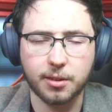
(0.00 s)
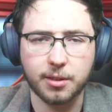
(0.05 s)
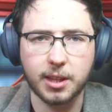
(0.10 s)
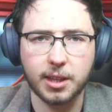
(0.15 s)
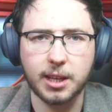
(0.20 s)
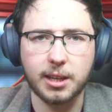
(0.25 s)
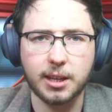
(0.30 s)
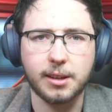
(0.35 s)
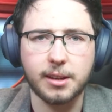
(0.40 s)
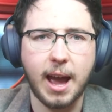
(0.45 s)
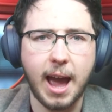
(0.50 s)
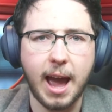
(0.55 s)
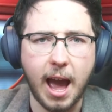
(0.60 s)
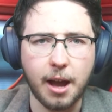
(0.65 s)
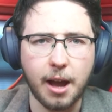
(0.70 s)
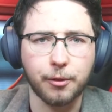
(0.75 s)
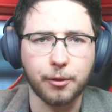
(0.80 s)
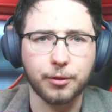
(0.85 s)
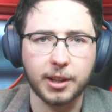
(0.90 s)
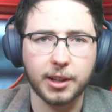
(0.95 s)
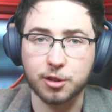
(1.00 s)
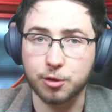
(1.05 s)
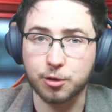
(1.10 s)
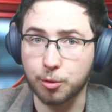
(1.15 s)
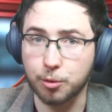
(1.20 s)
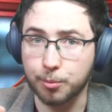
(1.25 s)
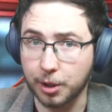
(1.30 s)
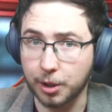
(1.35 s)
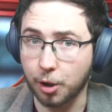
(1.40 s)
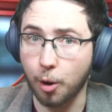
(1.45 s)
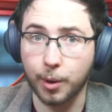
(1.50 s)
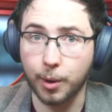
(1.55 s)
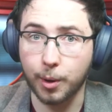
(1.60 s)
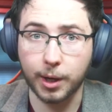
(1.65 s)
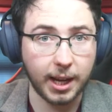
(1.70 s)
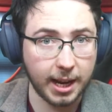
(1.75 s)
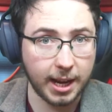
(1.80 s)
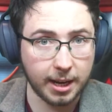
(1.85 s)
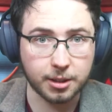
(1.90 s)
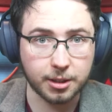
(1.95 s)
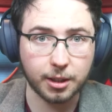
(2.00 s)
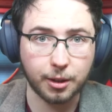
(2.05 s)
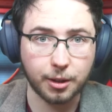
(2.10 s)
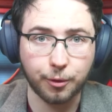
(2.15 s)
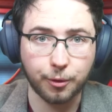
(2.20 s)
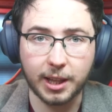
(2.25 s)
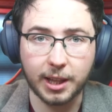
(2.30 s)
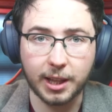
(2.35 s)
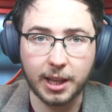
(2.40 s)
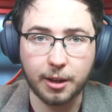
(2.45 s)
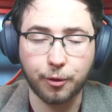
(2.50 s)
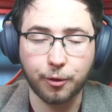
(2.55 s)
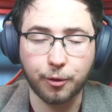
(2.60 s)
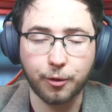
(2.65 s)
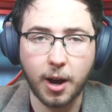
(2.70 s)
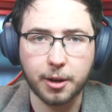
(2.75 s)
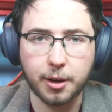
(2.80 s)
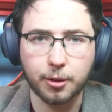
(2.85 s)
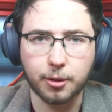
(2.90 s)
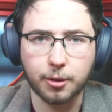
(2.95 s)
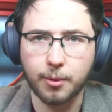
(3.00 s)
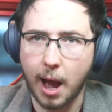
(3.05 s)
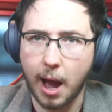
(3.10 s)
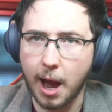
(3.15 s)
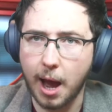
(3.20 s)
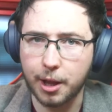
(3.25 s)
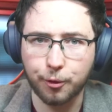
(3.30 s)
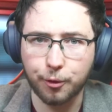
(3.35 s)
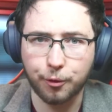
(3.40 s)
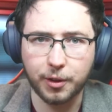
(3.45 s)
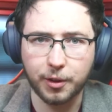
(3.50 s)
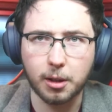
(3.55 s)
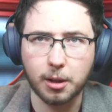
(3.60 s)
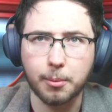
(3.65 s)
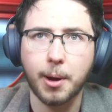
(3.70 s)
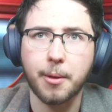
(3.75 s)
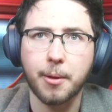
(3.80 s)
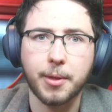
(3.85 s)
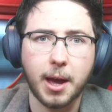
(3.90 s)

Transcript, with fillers: the halflings will be going into the league final. How do you feel about